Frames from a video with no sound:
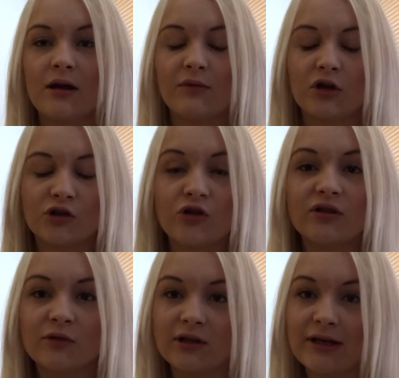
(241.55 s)
Because
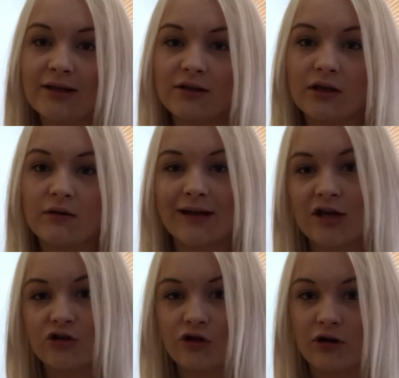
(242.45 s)
ultimately, to
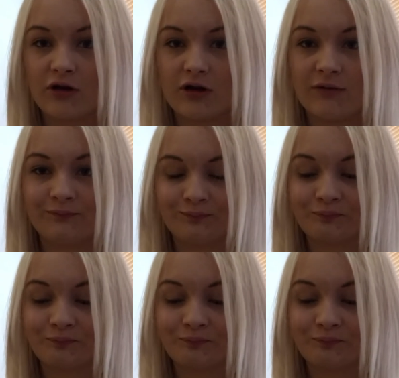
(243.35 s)
get stronger